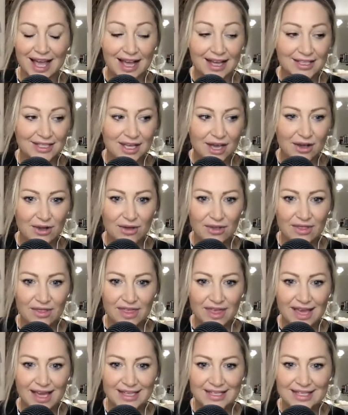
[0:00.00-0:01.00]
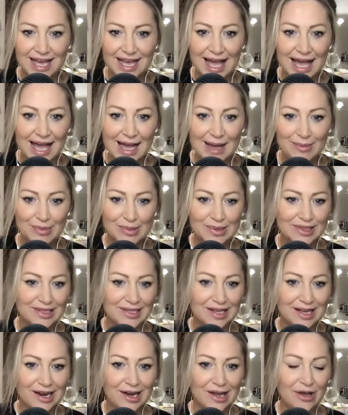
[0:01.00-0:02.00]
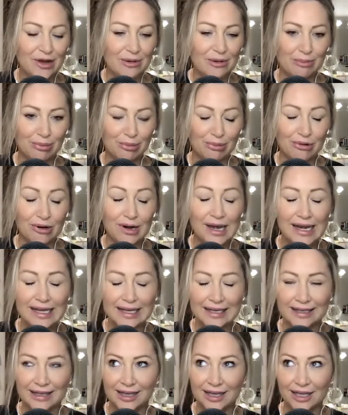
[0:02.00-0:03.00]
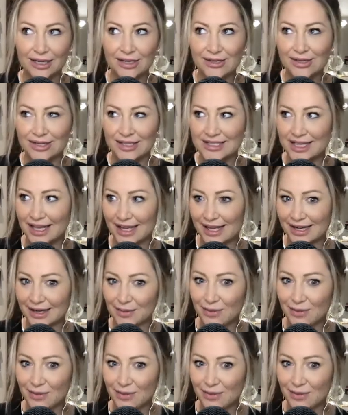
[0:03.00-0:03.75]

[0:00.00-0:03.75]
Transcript: So this absolute brilliant lunatic